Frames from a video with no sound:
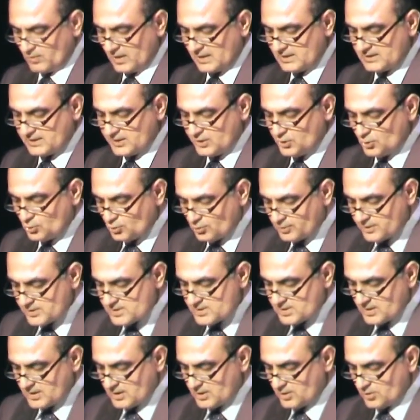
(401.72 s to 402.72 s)
While the
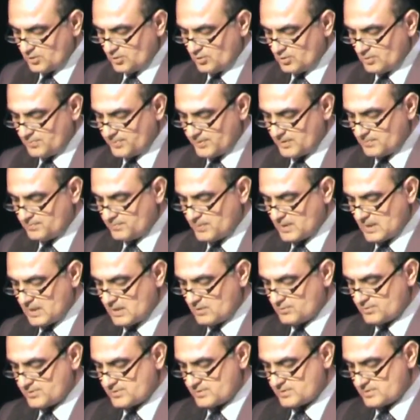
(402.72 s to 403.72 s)
US and European
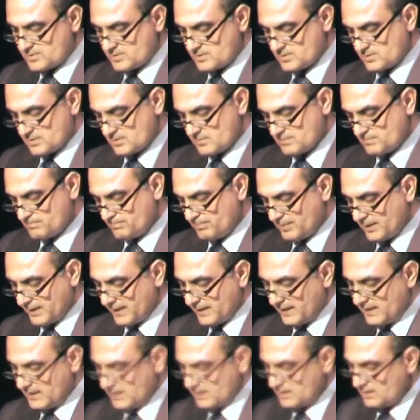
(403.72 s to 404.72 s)
powers
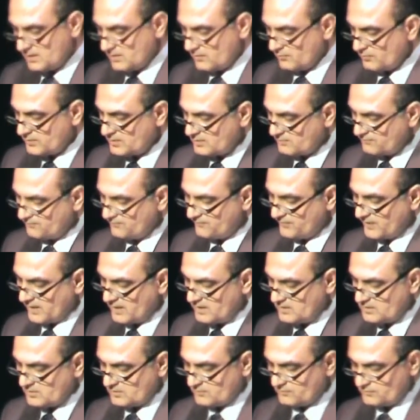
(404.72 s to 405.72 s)
play with the
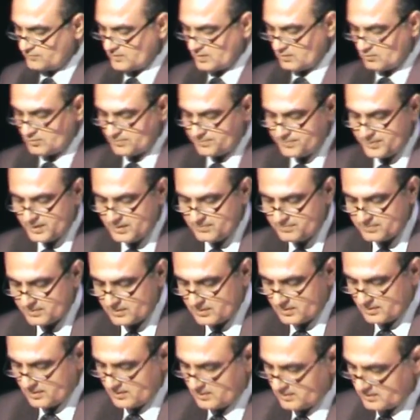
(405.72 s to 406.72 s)
faith of our
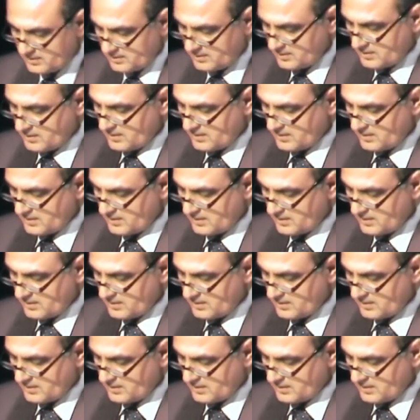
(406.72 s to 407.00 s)
people